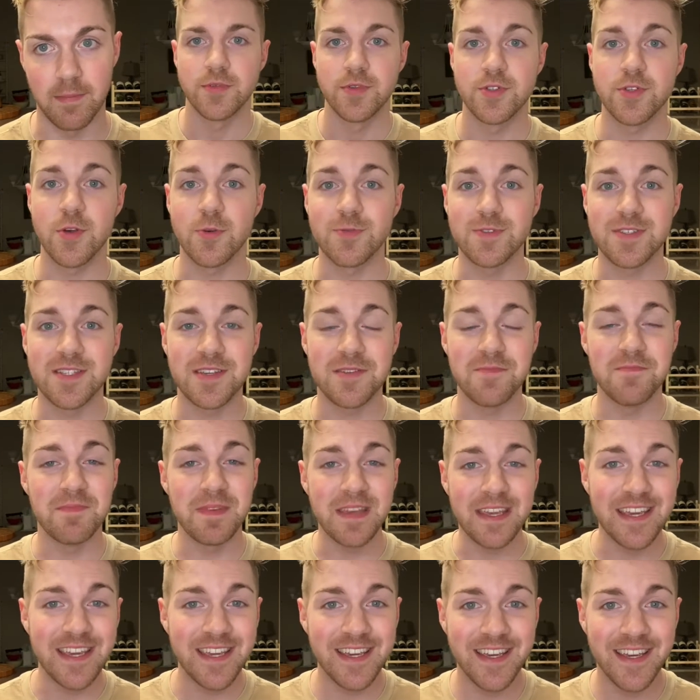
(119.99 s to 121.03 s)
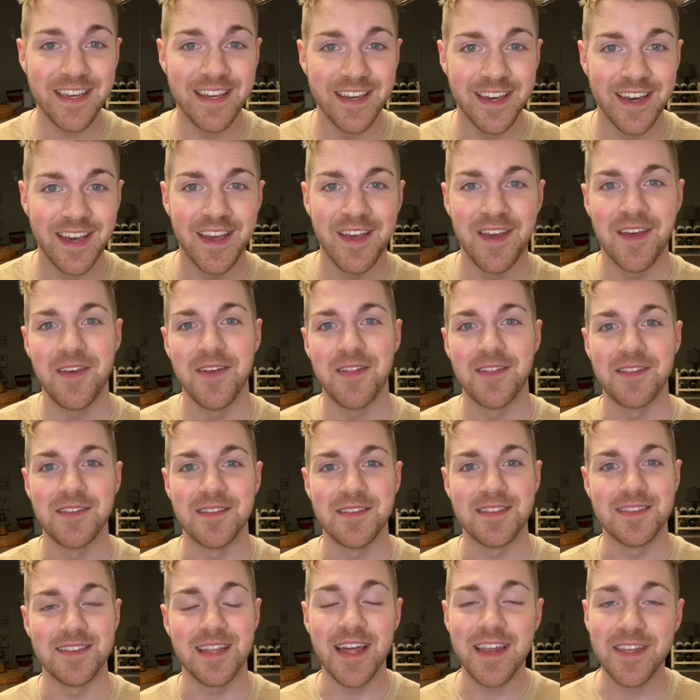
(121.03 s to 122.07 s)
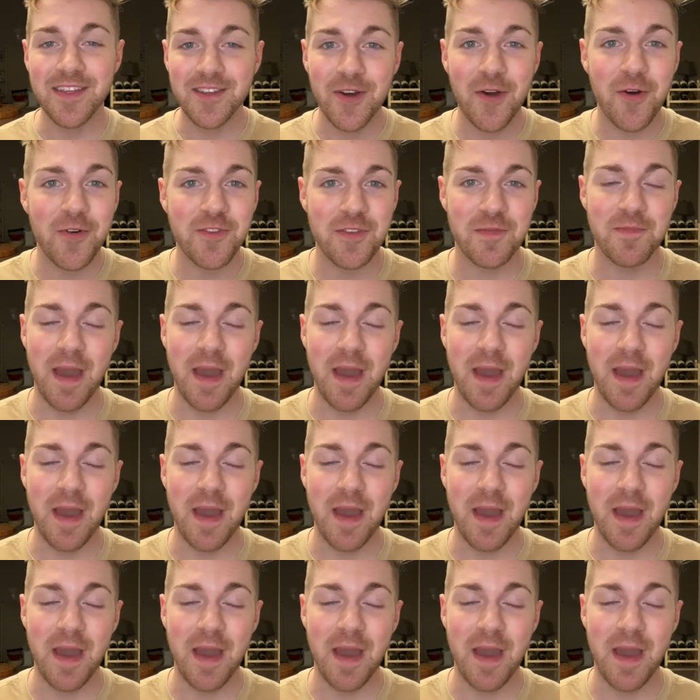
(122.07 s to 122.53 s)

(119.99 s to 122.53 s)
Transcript: So to me, letting go of the